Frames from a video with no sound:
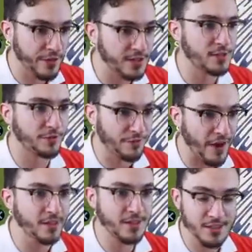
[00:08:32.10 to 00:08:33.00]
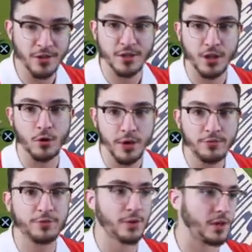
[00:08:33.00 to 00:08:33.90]
Things are finally starting to go
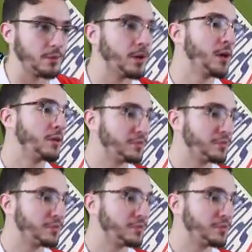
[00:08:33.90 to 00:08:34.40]
in for him.